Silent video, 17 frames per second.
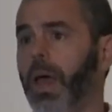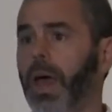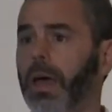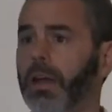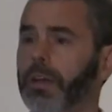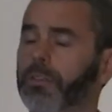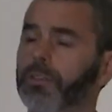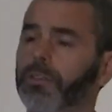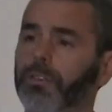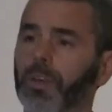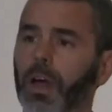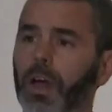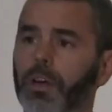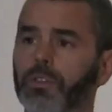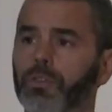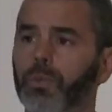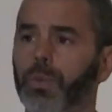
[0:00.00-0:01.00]
And as
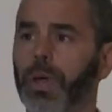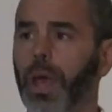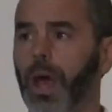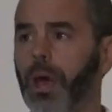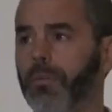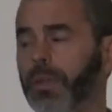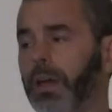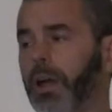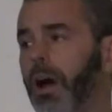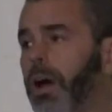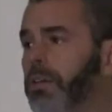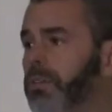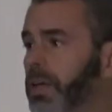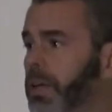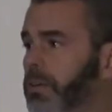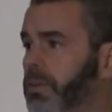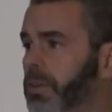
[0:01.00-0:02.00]
such, we have the
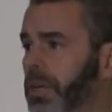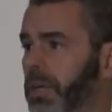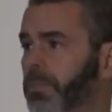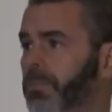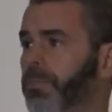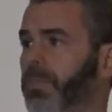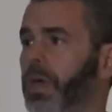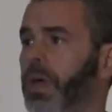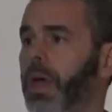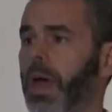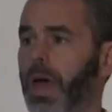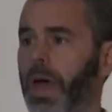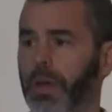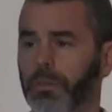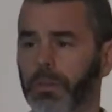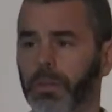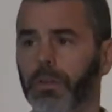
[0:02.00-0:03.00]
content team
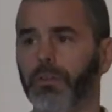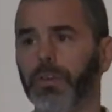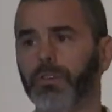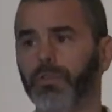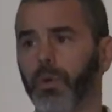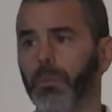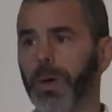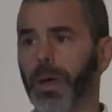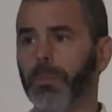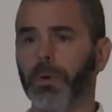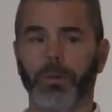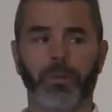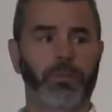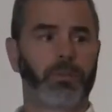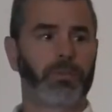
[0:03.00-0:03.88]
has individual members.